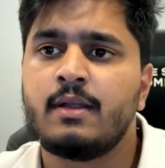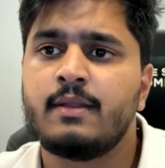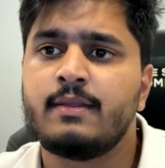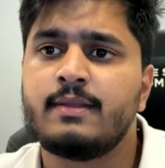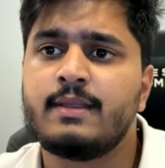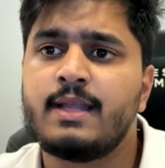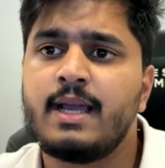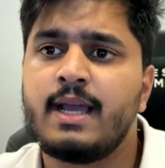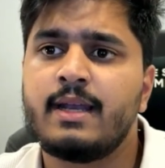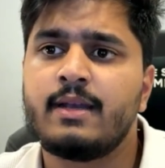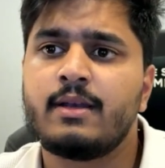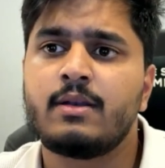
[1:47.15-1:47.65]

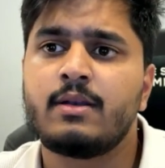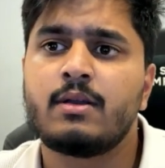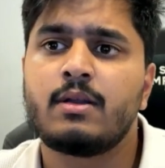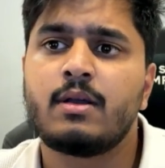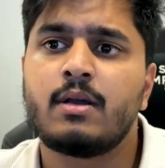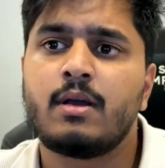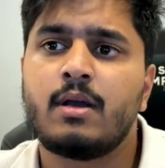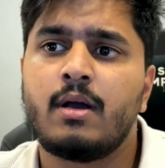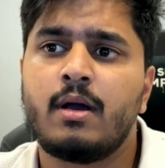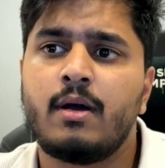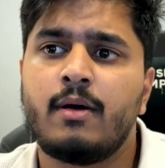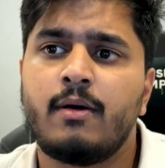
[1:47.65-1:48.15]
Then
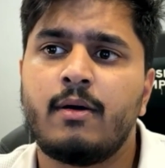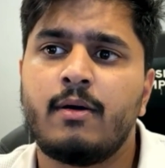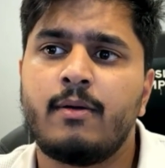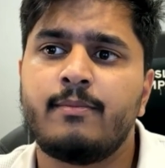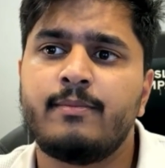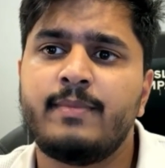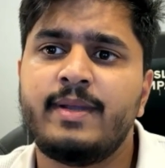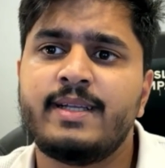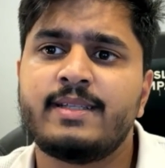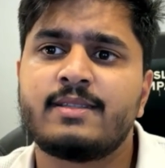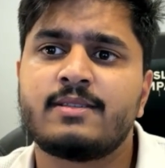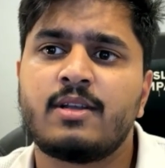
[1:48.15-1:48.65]

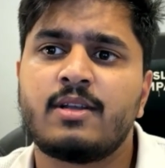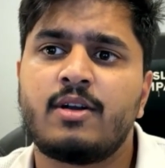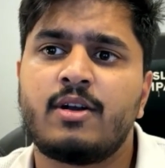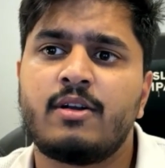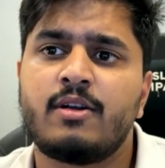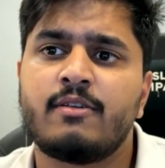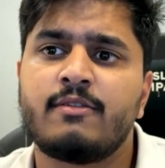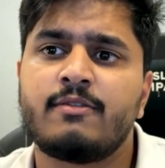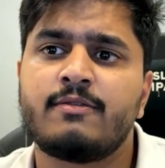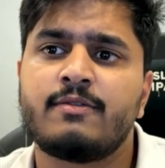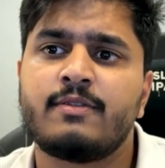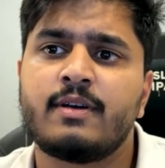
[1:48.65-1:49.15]
meets a lot
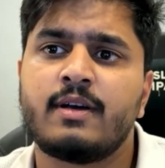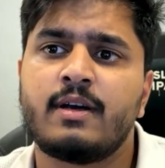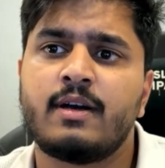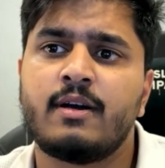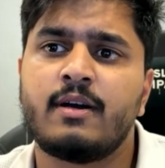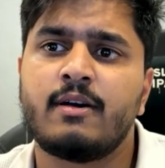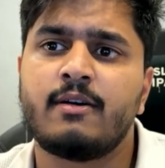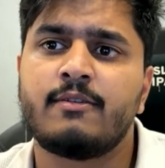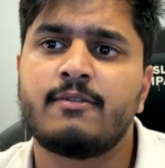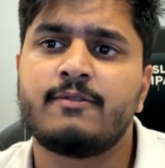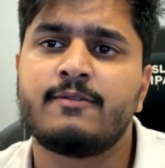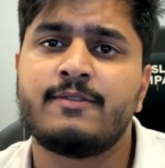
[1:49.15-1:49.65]

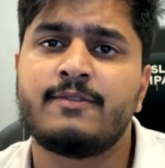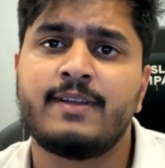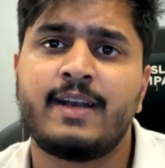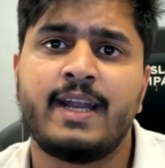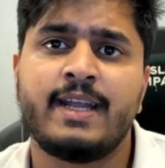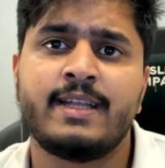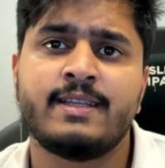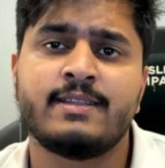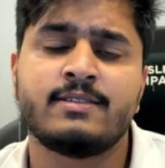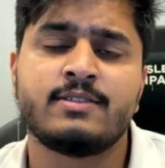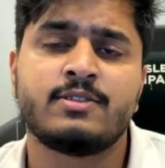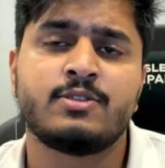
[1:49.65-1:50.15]
of
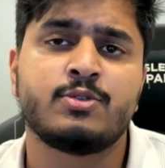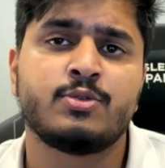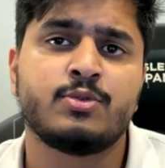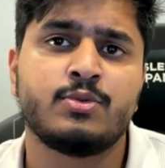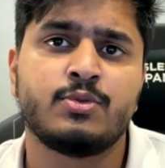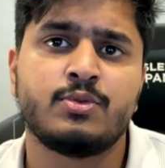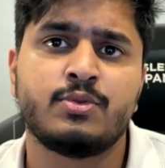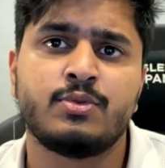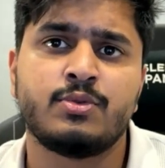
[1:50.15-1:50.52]
friends who